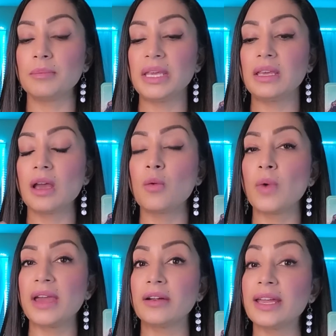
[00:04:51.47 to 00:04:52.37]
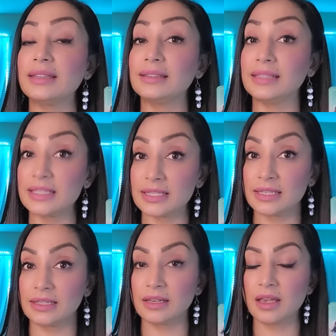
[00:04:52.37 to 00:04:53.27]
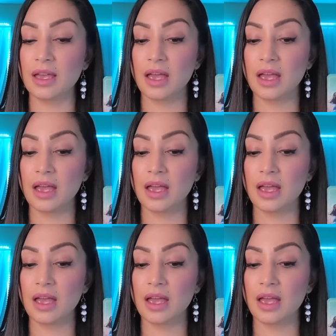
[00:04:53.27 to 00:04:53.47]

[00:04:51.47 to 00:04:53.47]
be aware and listen.